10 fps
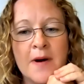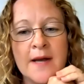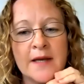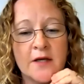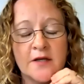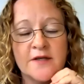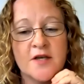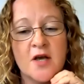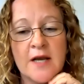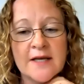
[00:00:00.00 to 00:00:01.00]
My
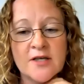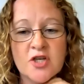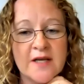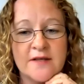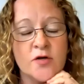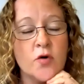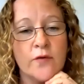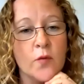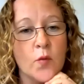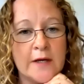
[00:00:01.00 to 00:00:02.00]
concern actually is not
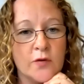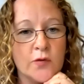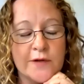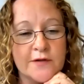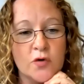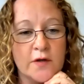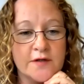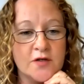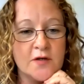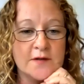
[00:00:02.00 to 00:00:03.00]
the weaker or the stronger
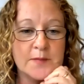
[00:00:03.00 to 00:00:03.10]
students,